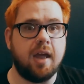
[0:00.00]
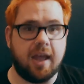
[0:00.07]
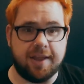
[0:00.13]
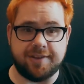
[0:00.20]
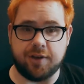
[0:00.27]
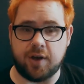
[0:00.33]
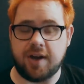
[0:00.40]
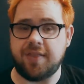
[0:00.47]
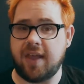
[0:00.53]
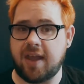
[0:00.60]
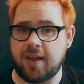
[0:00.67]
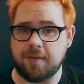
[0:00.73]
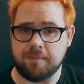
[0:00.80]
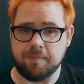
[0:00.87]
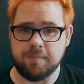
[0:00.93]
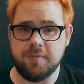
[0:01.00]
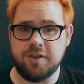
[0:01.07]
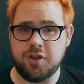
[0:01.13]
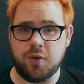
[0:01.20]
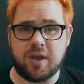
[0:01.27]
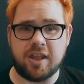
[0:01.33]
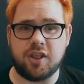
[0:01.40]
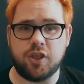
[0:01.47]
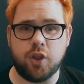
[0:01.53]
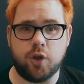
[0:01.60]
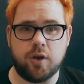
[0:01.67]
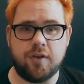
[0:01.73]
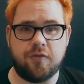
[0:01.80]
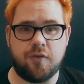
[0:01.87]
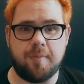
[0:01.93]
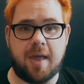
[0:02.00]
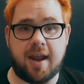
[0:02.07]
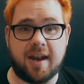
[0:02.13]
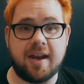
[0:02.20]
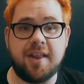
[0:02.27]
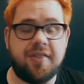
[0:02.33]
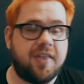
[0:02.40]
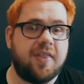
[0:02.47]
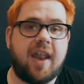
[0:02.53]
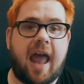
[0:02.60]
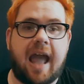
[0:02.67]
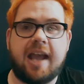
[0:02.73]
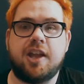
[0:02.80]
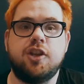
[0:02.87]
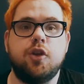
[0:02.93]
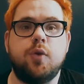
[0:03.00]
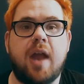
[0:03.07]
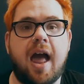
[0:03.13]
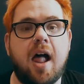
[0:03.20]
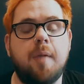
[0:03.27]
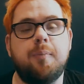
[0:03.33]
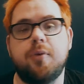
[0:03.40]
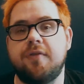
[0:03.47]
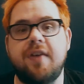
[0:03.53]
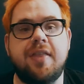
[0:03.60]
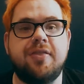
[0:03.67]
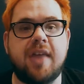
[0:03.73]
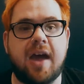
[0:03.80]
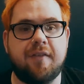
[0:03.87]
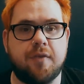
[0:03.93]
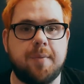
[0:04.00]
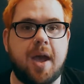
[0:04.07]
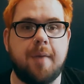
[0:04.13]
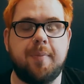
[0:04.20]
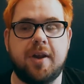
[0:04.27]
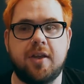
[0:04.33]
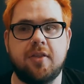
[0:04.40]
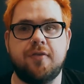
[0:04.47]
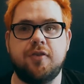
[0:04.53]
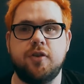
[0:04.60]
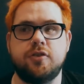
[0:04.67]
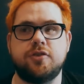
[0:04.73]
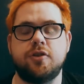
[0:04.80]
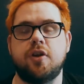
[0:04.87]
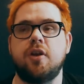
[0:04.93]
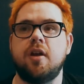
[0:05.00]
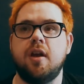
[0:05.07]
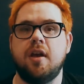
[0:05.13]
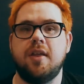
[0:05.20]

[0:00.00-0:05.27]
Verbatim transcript: Is there anything you can learn from that? Anything that I can do to help prevent that from happening in the future?